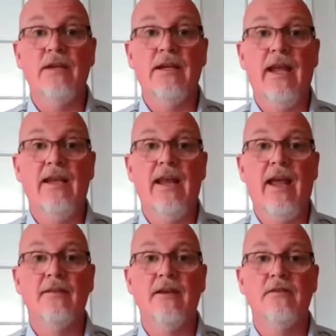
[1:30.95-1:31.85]
to gain
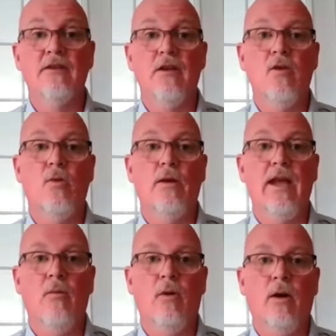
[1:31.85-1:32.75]
access to your
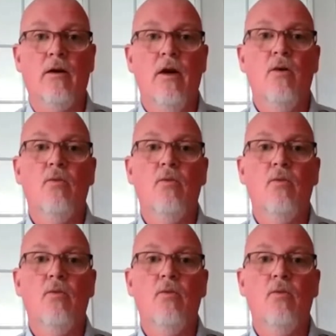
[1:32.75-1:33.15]
network.